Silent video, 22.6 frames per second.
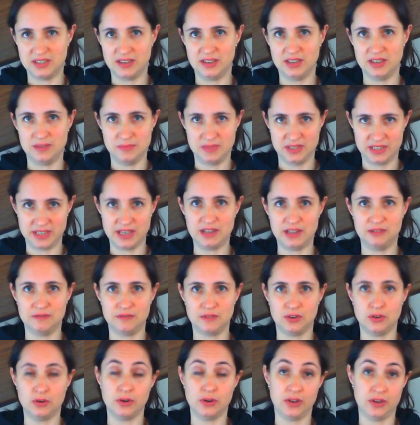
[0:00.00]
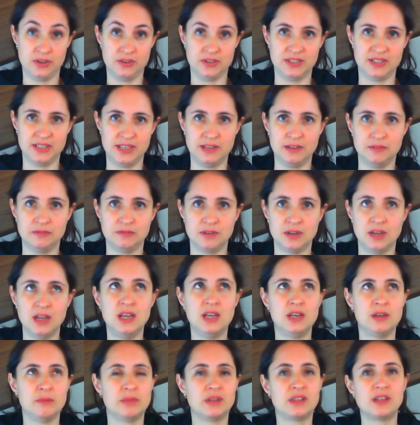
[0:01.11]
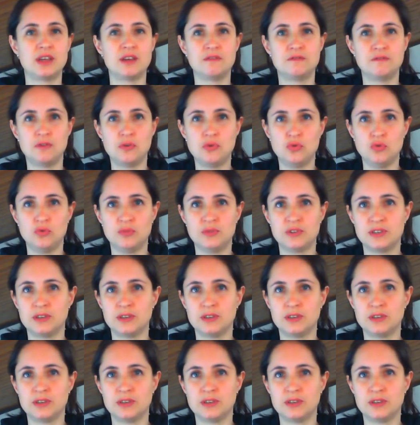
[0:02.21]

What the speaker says: himself or herself, but their forms